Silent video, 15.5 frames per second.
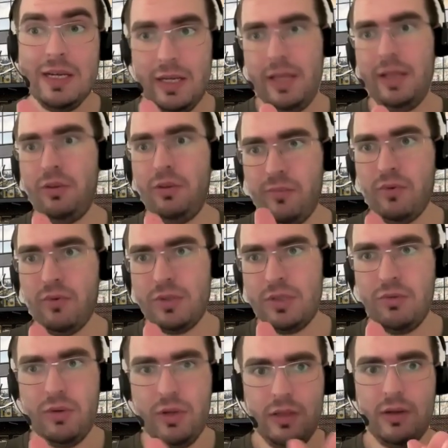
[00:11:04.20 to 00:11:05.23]
And of course,
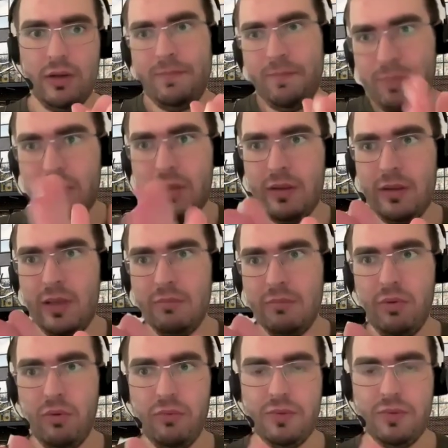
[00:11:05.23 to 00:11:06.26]
you can
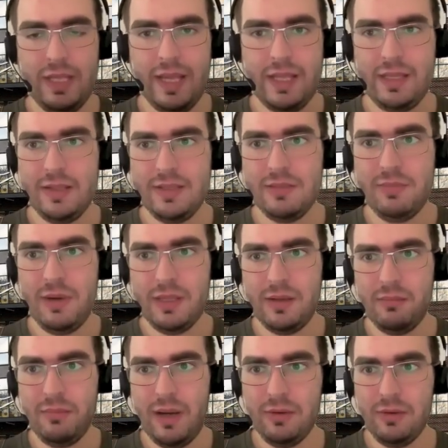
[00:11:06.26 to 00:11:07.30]
improve slightly this
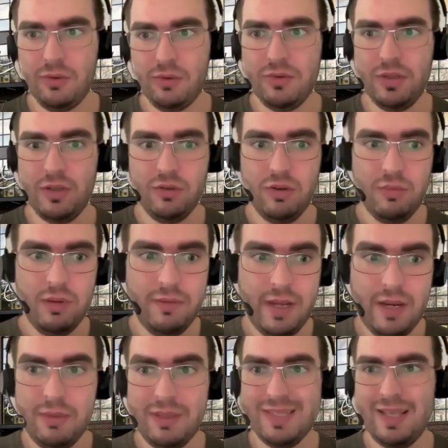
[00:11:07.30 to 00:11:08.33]
pattern by not using global
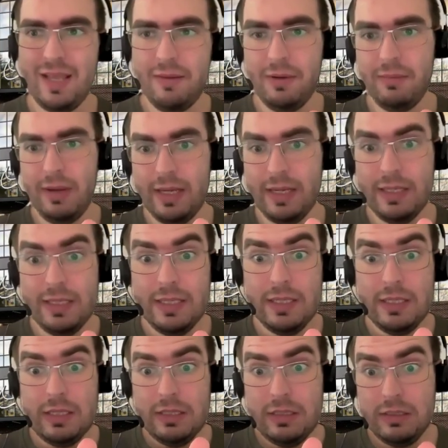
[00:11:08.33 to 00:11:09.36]
variables everywhere.
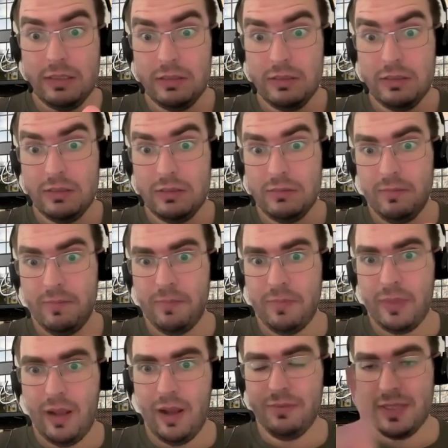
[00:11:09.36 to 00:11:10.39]

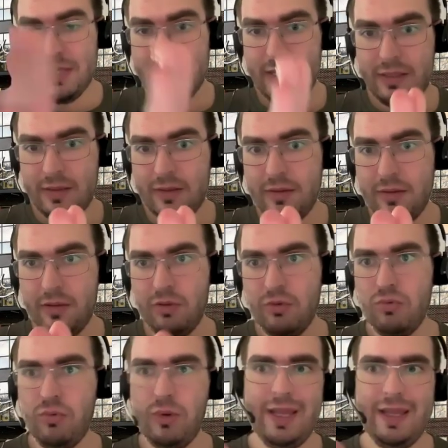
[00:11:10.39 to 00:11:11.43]
After that,
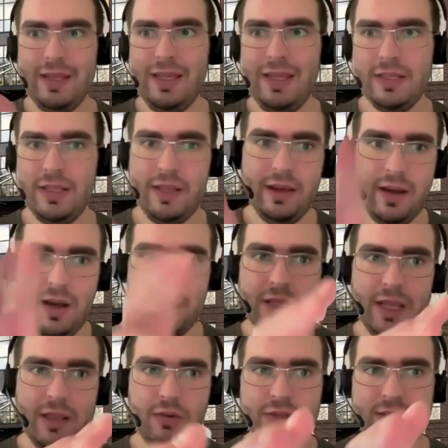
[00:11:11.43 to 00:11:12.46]
you can easily
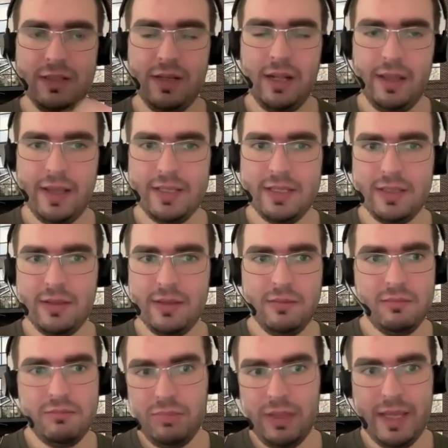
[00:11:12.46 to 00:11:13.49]
update your centralized
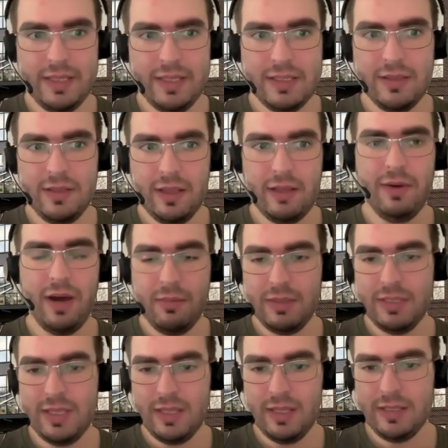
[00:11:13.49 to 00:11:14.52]
place,
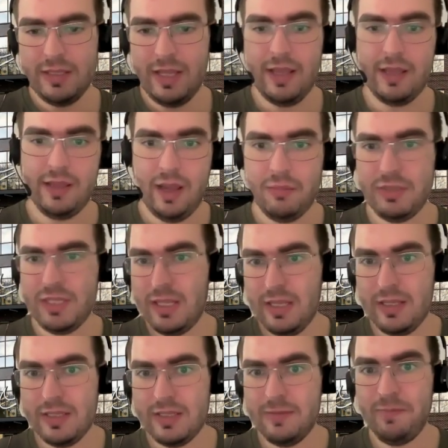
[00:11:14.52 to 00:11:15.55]
environment settings, and app
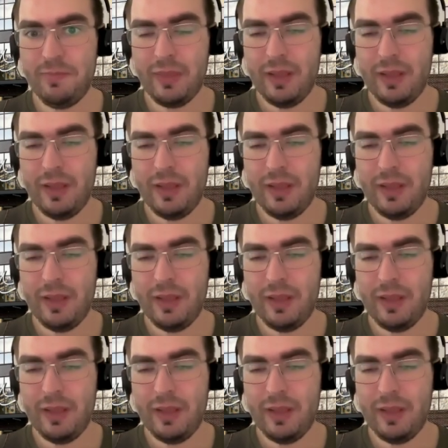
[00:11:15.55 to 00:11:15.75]
settings.